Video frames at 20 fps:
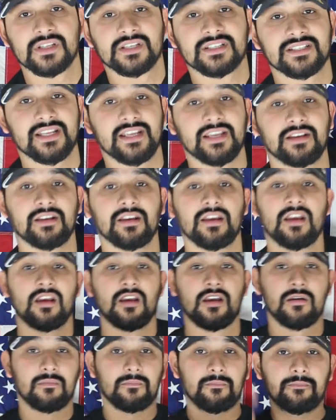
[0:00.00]
see
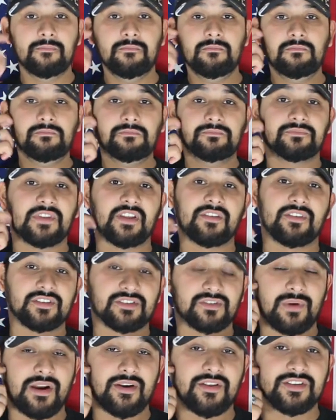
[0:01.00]
if
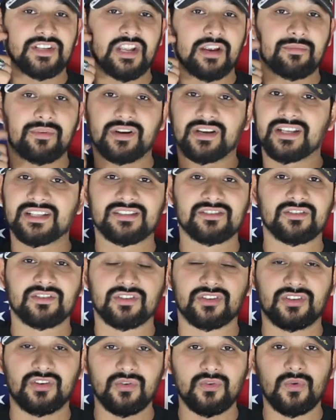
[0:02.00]
there's a round in the chamber. It
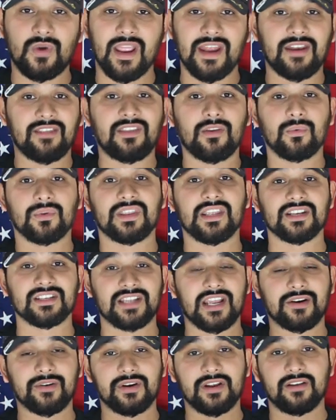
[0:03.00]
doesn't do anything with the
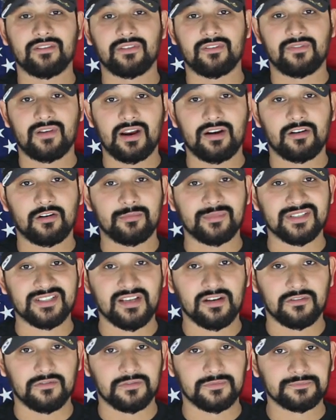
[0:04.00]
integrity of the firearm
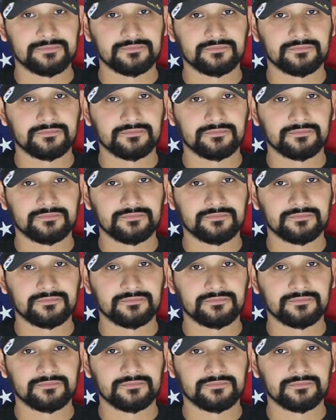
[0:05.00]
itself.